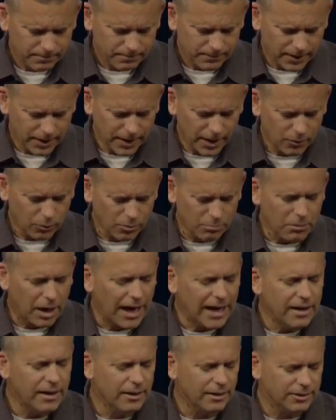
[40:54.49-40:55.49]
And God,
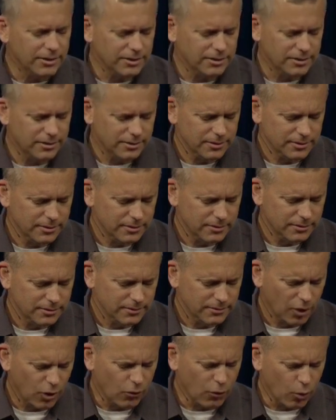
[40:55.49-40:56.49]
remind us,
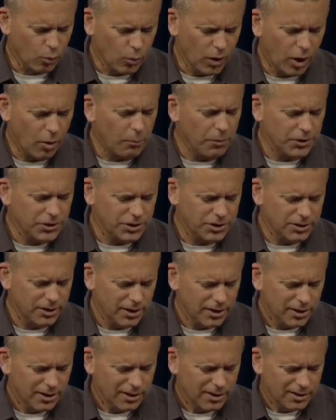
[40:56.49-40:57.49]
overwhelm us
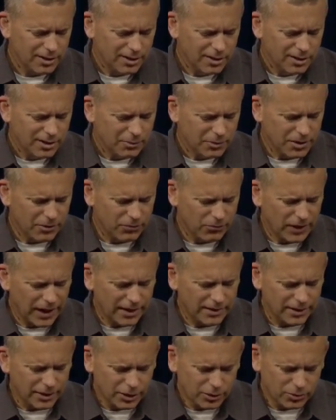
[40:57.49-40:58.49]
with the
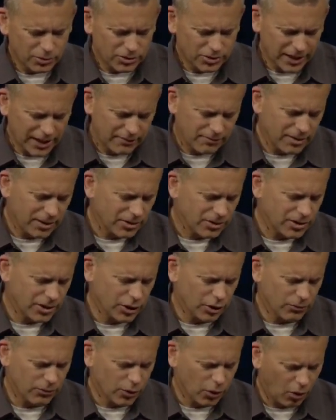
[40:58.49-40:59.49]
fact that you saved us and
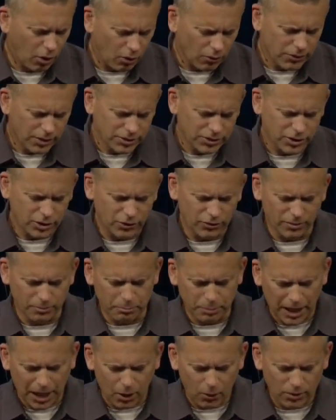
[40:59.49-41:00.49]
you've called us and you've
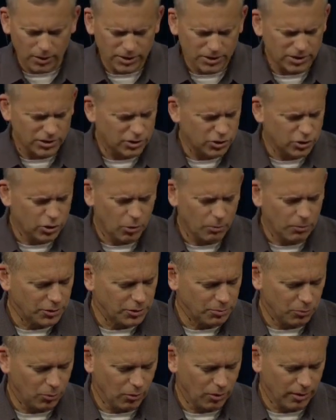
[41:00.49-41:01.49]
empowered us and so
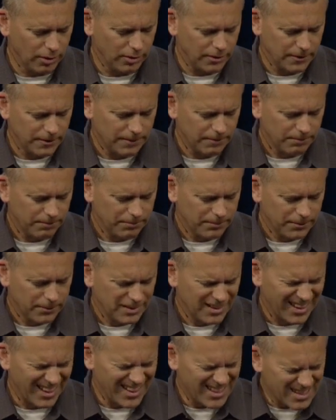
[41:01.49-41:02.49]
more.
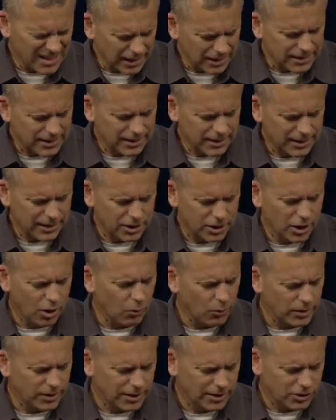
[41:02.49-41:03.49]
And nothing and no
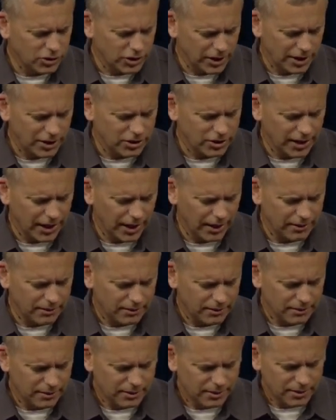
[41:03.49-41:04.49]
one can change that.
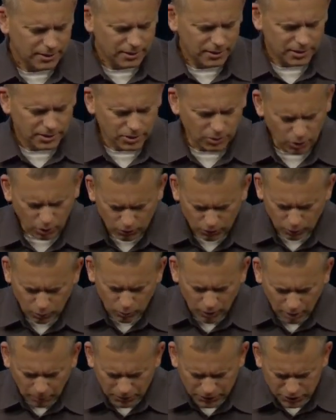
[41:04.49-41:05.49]
So
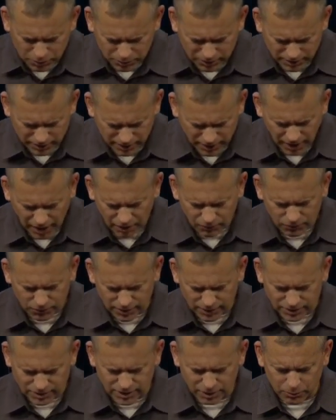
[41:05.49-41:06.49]
overwhelm us with the
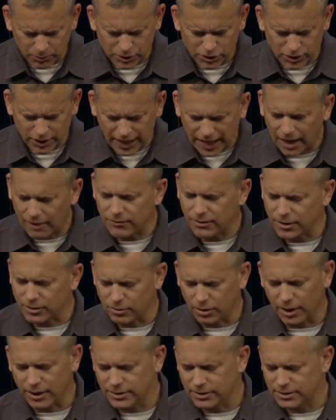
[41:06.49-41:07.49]
confidence that we should have in
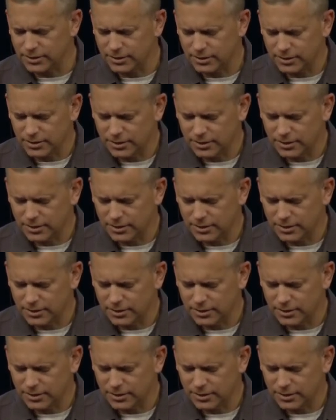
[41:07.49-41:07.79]
Christ.